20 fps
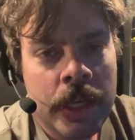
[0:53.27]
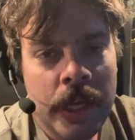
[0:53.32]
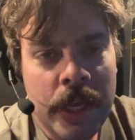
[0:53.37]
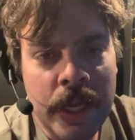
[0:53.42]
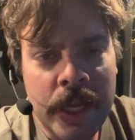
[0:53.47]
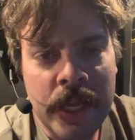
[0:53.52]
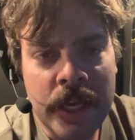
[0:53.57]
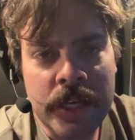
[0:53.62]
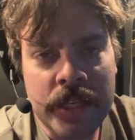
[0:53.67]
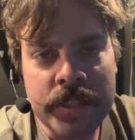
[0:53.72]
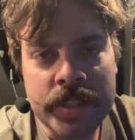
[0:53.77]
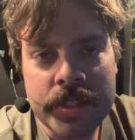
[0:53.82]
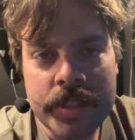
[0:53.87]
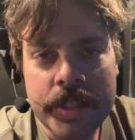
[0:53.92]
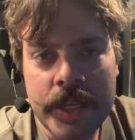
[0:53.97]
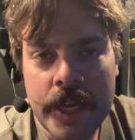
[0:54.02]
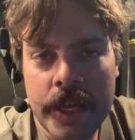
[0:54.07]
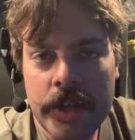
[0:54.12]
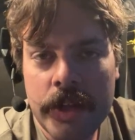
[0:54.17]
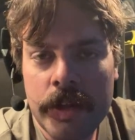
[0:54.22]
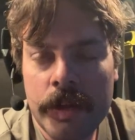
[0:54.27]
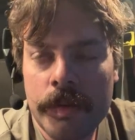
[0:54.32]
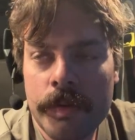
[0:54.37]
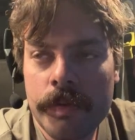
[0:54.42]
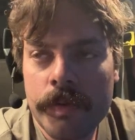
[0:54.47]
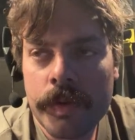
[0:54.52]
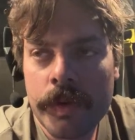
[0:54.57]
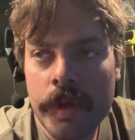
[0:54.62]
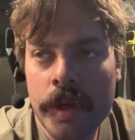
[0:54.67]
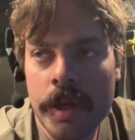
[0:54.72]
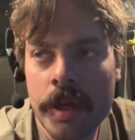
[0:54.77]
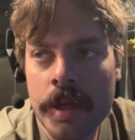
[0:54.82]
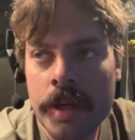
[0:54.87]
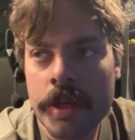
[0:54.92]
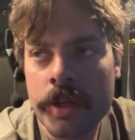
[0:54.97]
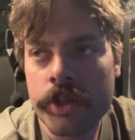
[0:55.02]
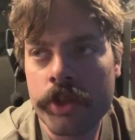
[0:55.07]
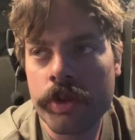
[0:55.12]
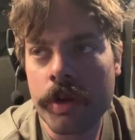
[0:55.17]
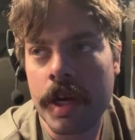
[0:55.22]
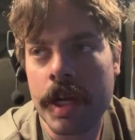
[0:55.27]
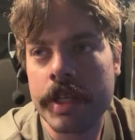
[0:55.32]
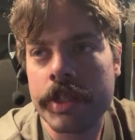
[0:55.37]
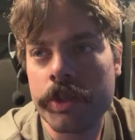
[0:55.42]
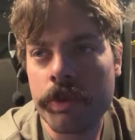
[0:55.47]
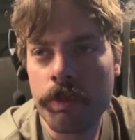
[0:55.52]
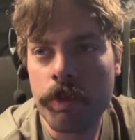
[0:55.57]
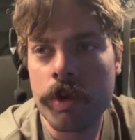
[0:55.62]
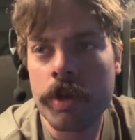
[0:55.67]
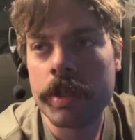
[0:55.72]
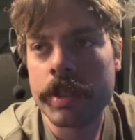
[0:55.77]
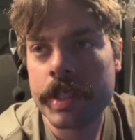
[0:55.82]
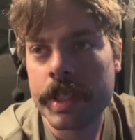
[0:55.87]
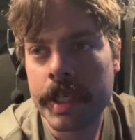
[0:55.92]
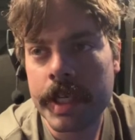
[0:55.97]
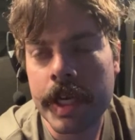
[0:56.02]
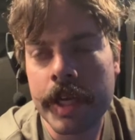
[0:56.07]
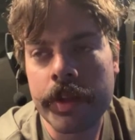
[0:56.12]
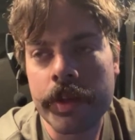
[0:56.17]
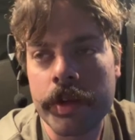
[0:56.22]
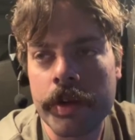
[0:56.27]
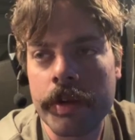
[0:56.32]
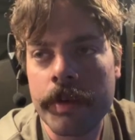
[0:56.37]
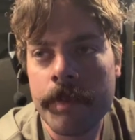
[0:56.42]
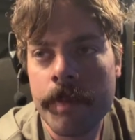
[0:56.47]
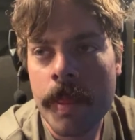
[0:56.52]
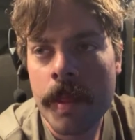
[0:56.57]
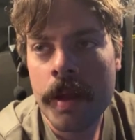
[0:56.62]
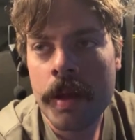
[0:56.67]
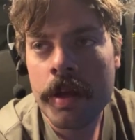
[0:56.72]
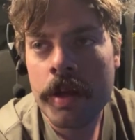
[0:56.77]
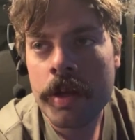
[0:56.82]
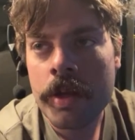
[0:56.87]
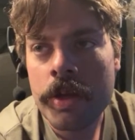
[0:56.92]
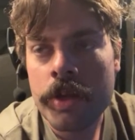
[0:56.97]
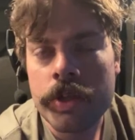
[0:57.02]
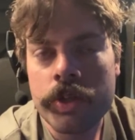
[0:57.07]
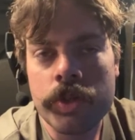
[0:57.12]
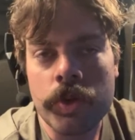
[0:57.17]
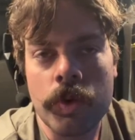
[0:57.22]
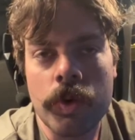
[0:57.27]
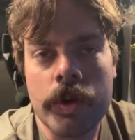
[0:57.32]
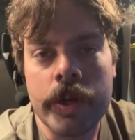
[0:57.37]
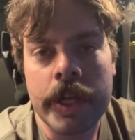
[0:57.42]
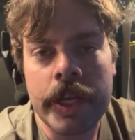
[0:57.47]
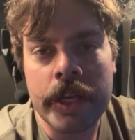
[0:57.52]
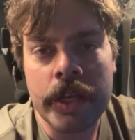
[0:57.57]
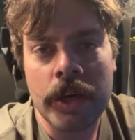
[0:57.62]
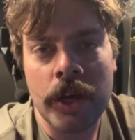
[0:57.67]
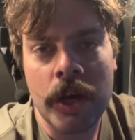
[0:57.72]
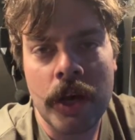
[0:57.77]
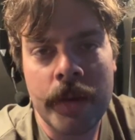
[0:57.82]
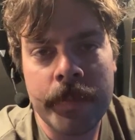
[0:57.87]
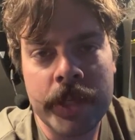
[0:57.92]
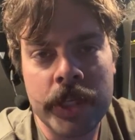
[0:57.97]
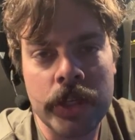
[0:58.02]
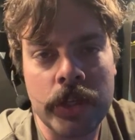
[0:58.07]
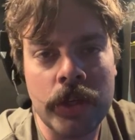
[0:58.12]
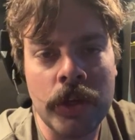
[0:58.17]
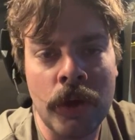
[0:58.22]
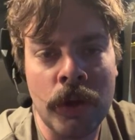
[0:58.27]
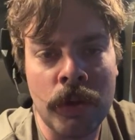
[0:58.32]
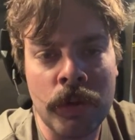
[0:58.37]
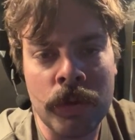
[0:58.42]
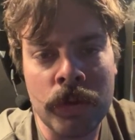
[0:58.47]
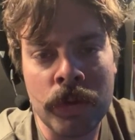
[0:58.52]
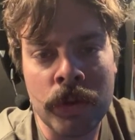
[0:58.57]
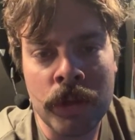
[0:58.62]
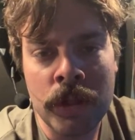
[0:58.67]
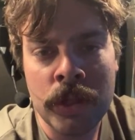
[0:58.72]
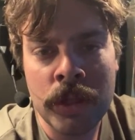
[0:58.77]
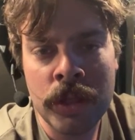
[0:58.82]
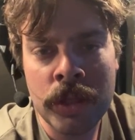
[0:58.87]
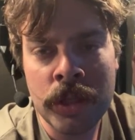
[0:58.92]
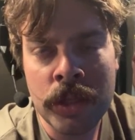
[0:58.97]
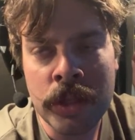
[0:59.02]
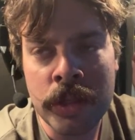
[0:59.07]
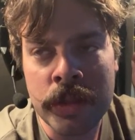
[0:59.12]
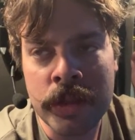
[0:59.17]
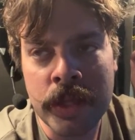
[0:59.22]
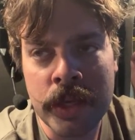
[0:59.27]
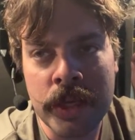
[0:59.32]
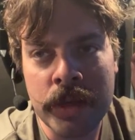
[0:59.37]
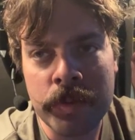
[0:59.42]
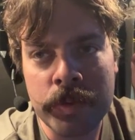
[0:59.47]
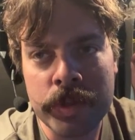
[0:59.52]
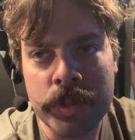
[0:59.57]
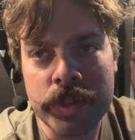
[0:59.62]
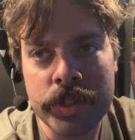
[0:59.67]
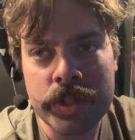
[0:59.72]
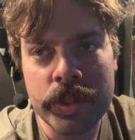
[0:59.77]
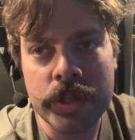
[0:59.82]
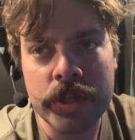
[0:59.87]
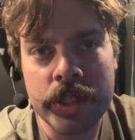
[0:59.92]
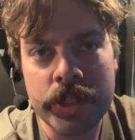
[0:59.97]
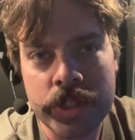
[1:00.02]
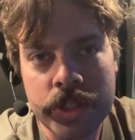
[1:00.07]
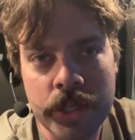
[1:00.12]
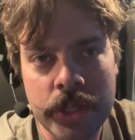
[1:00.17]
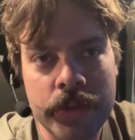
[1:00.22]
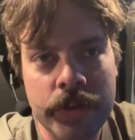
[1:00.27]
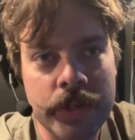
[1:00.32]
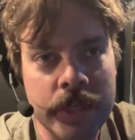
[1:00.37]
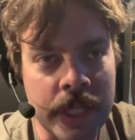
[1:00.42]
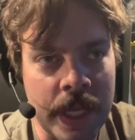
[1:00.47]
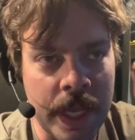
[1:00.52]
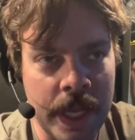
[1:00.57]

And instead of trying to work together toward a common goal, they would turn each other into